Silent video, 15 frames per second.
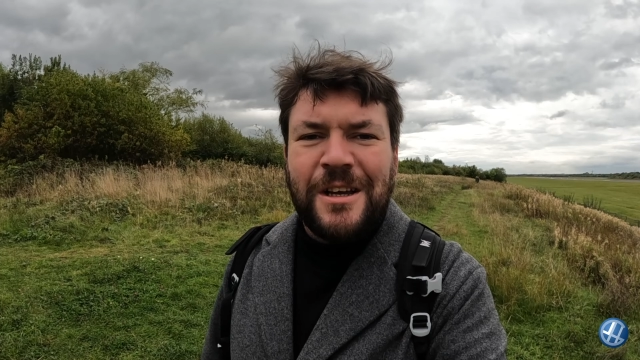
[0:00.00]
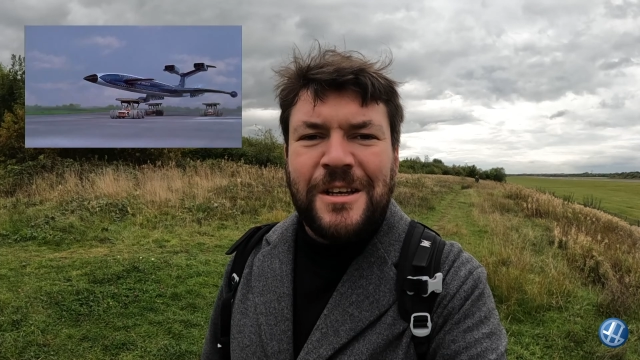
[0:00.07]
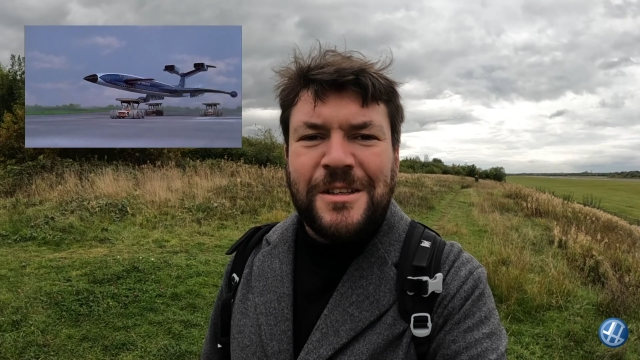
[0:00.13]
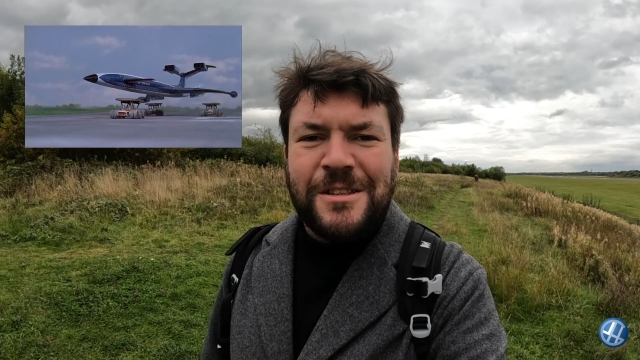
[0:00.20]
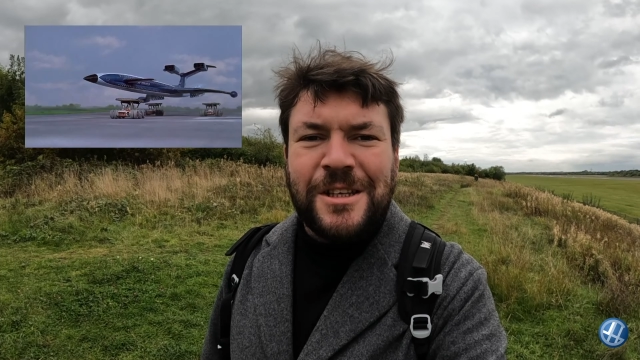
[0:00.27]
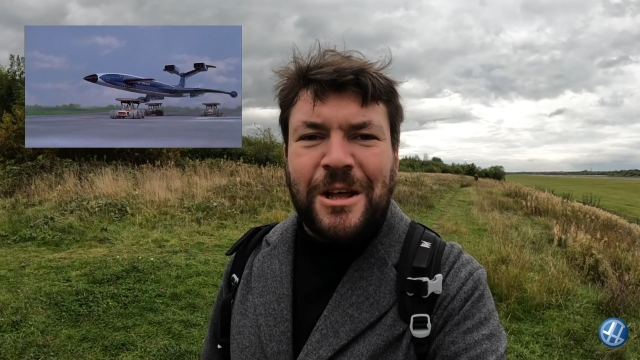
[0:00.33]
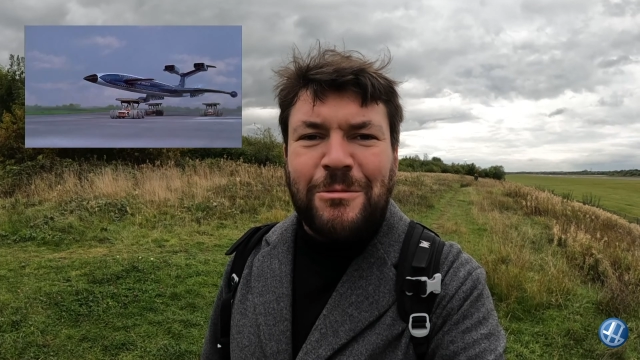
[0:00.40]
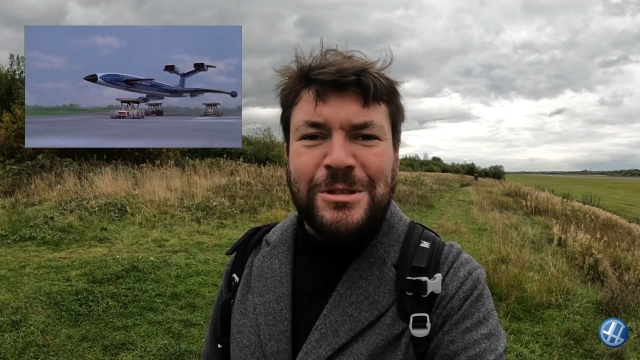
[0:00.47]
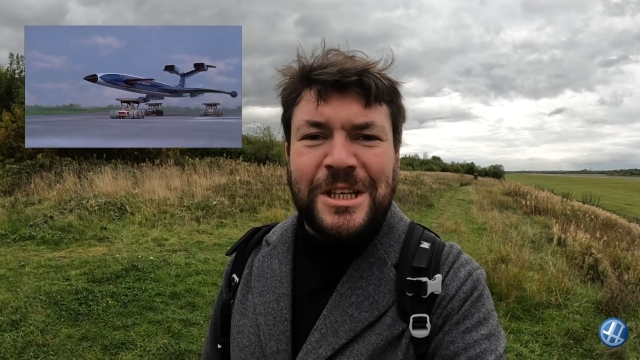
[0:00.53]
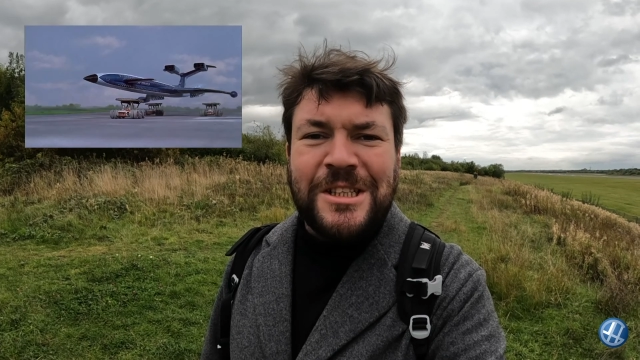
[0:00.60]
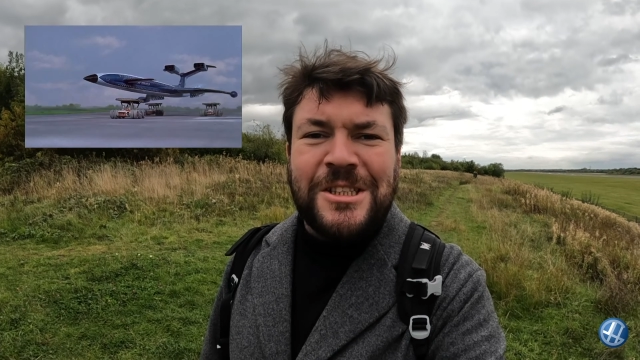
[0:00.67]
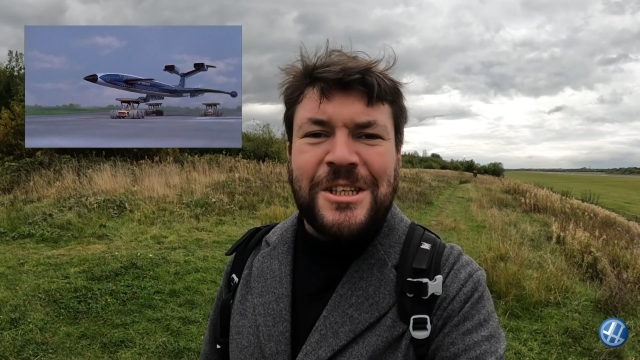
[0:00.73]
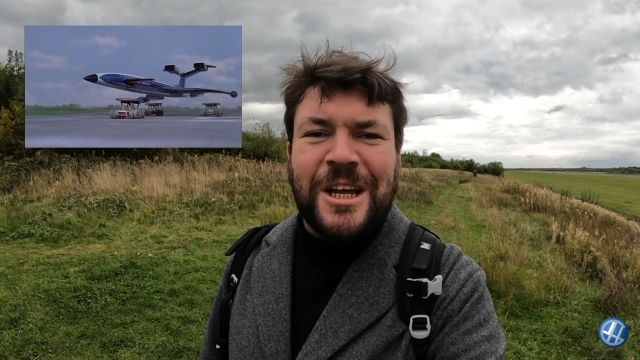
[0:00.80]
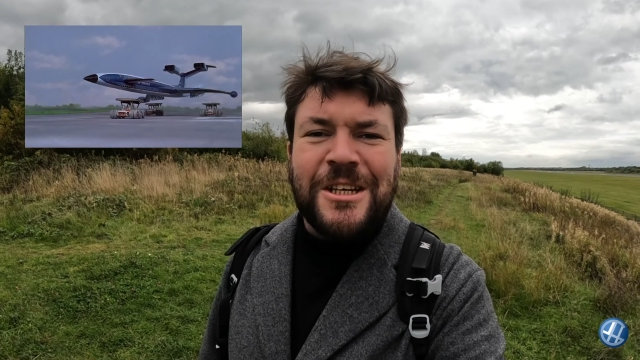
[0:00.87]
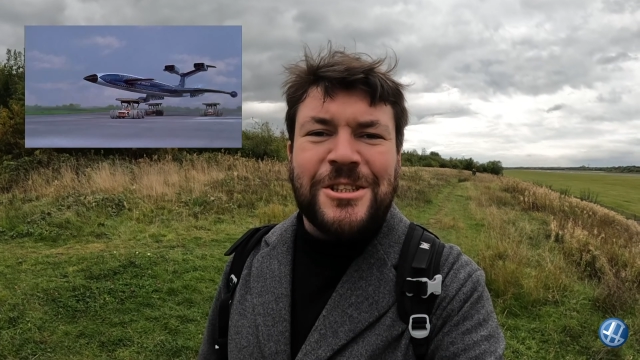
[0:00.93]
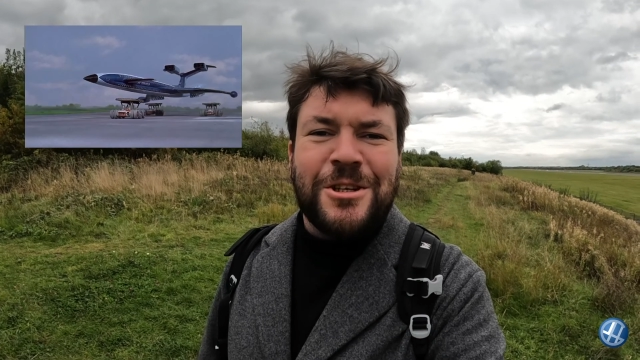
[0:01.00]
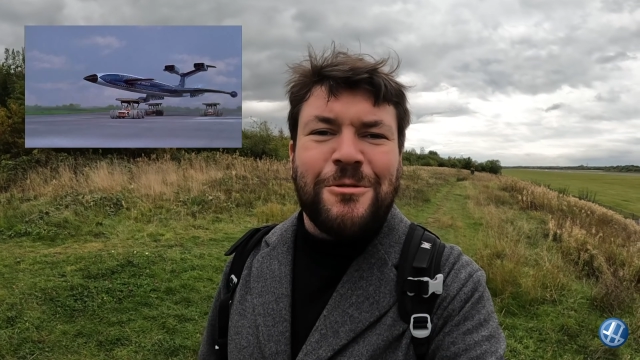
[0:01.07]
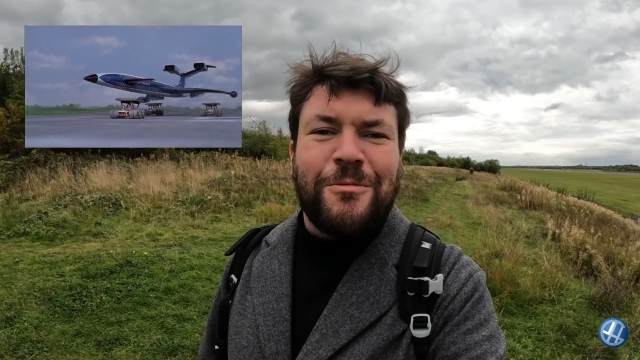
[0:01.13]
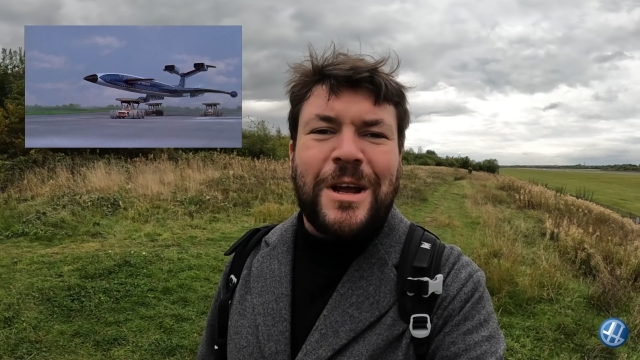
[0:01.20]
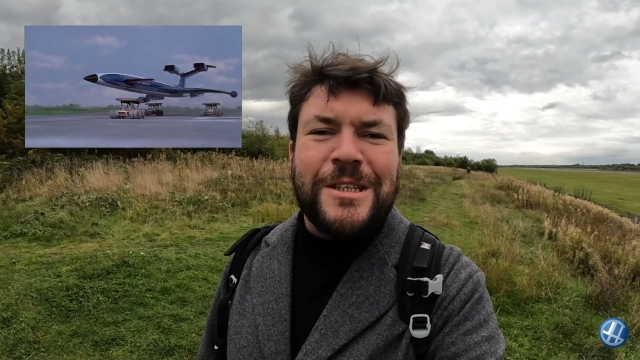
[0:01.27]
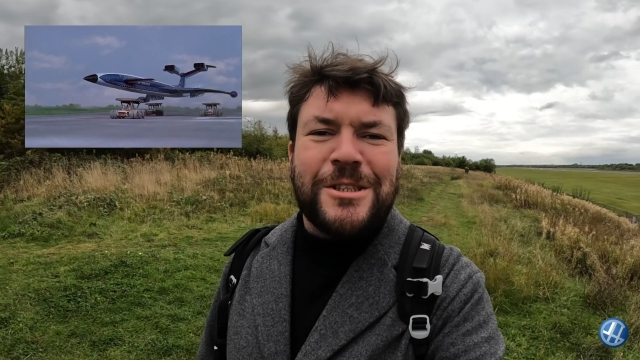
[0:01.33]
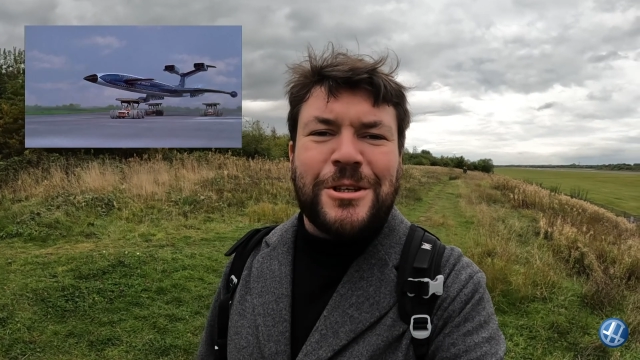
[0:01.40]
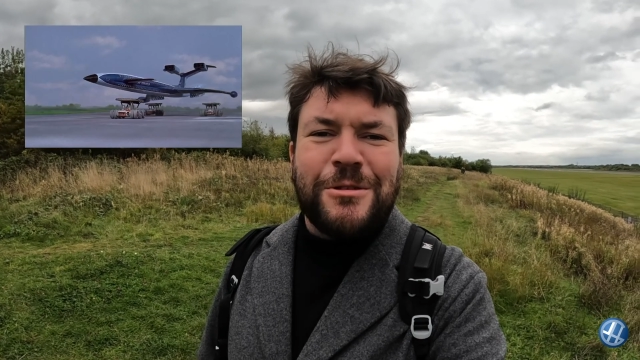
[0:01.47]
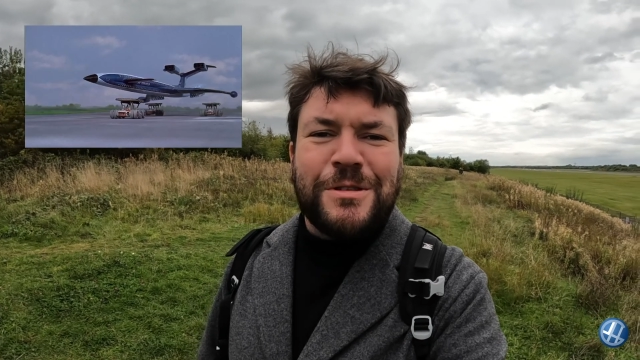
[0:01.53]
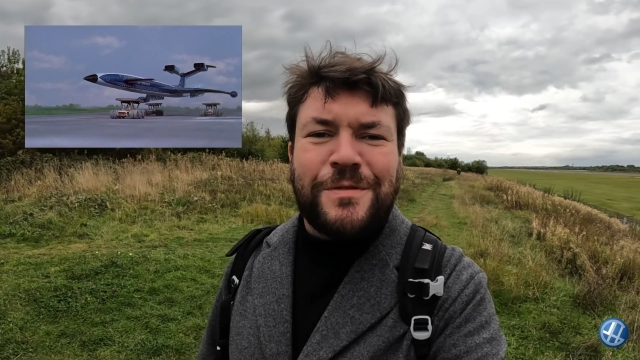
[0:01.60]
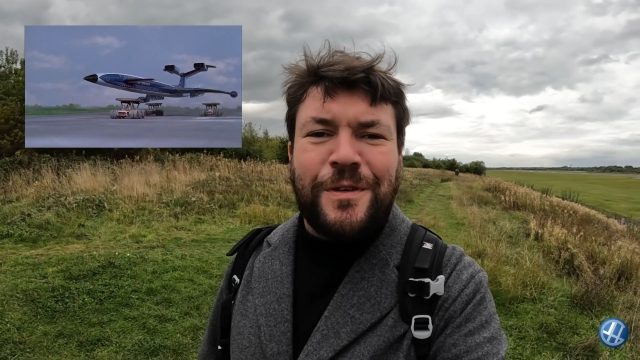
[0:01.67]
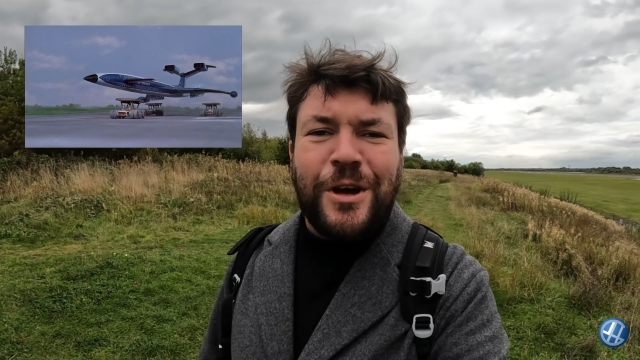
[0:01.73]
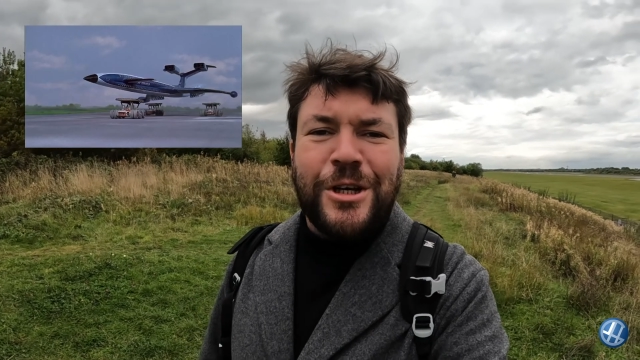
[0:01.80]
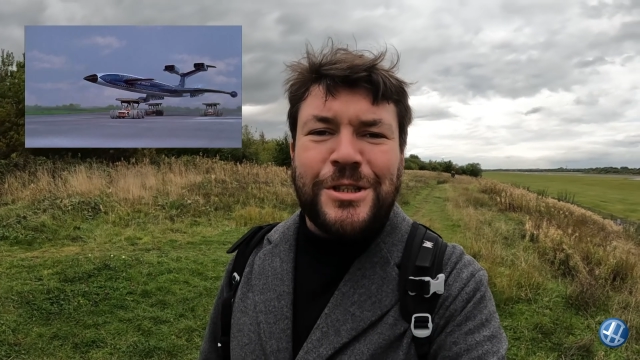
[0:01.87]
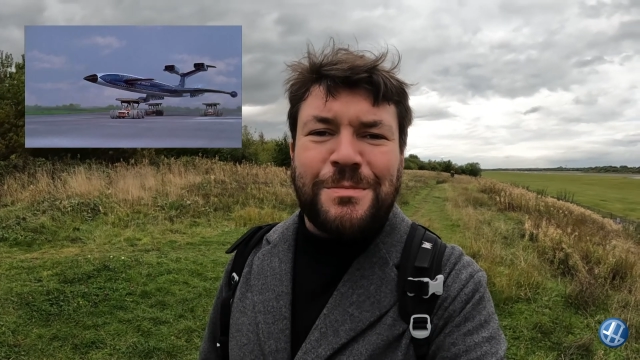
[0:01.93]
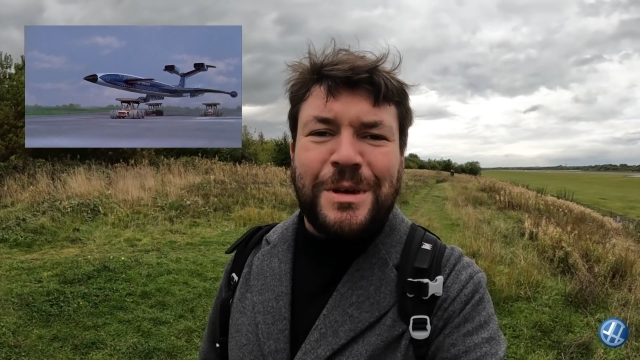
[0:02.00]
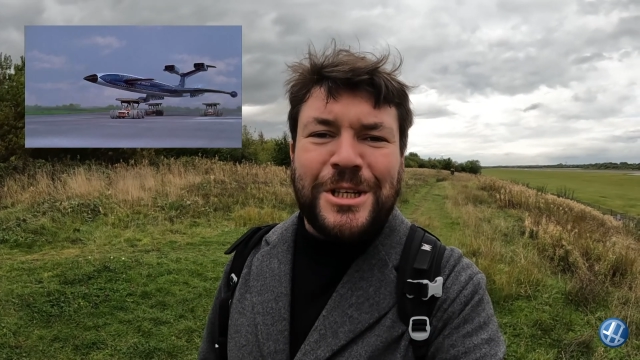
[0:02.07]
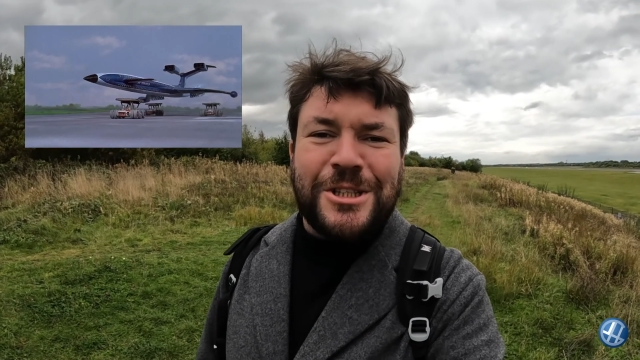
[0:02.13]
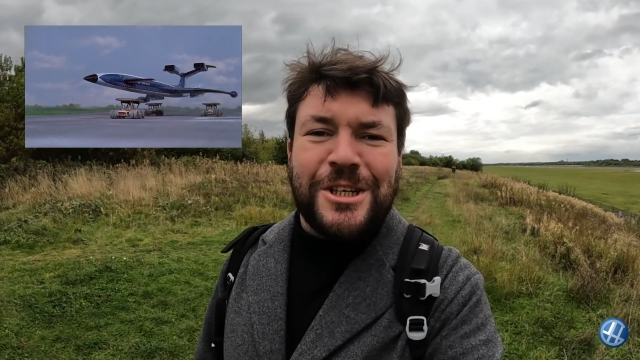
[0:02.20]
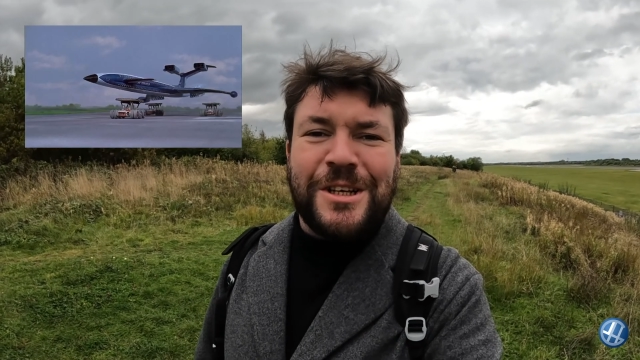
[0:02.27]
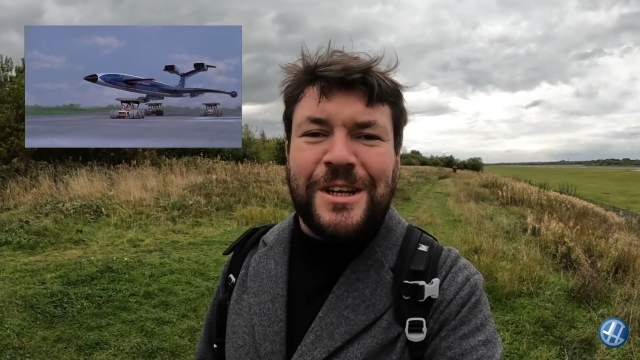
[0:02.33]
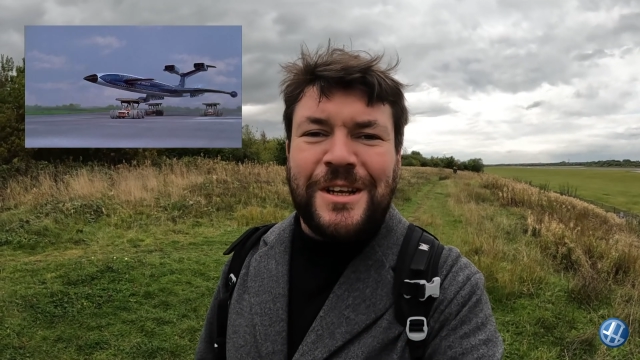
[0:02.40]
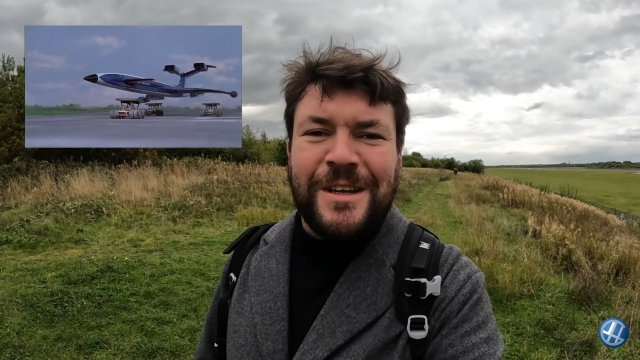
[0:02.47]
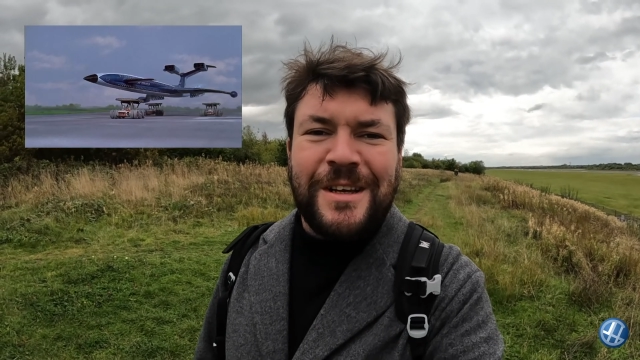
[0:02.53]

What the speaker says: So that was International Rescue's first mission,